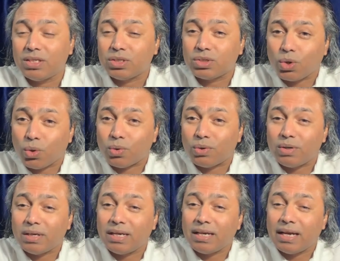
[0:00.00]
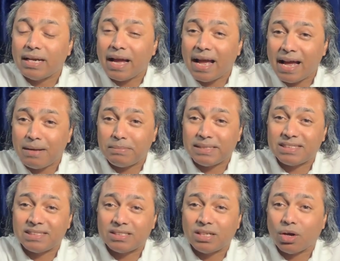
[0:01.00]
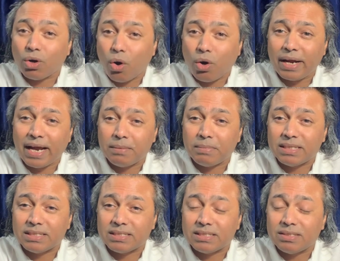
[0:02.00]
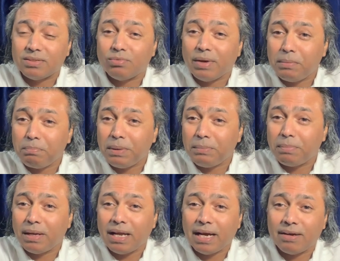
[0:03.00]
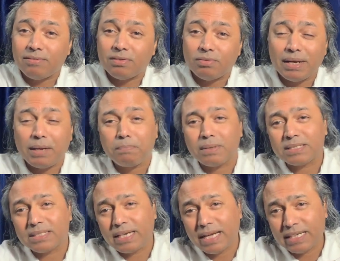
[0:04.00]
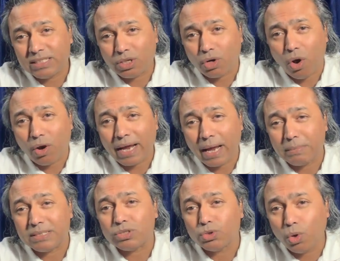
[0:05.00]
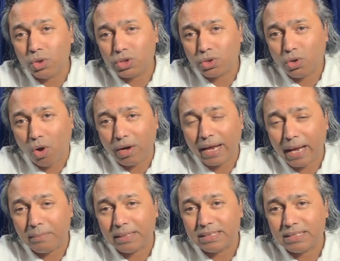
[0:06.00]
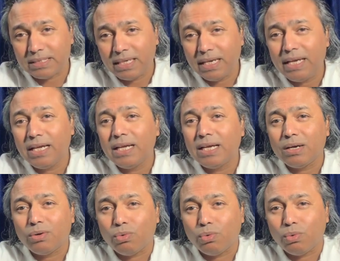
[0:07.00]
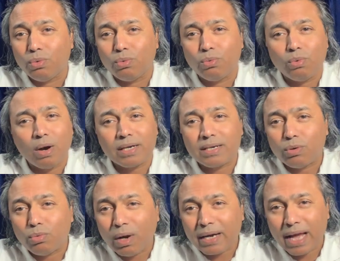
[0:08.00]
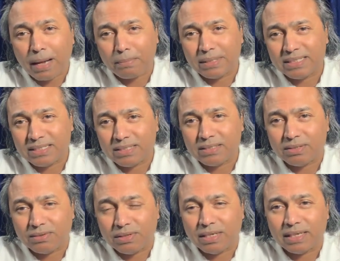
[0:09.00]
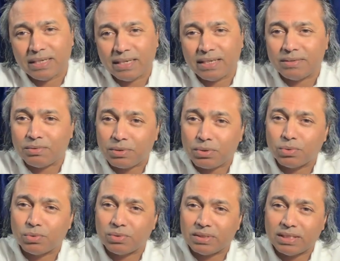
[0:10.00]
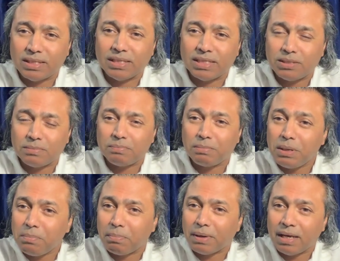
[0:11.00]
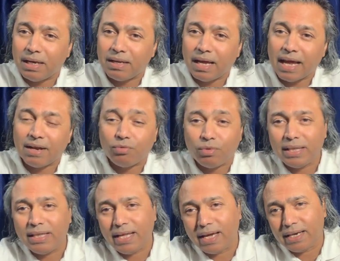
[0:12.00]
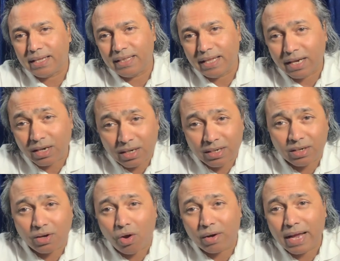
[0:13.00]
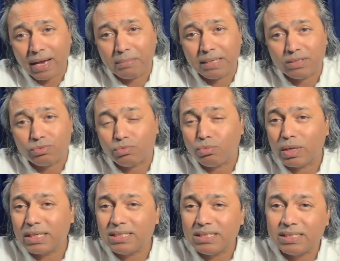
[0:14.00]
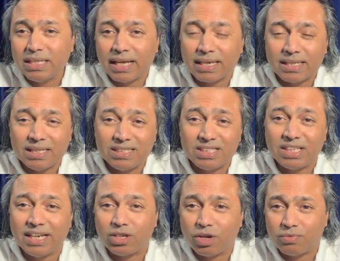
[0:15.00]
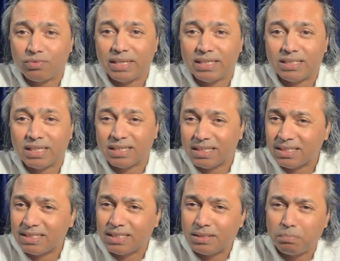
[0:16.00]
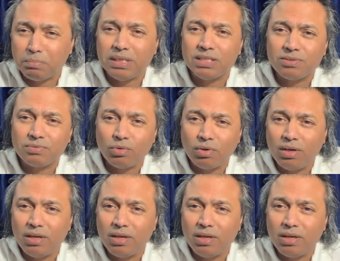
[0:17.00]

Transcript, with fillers: So, habits, wrong habits. When people have, when a person has wrong habits, those wrong habits what what happens eh, eh, to these people and when they are in their wrong habit what is their state of nature is it peaceful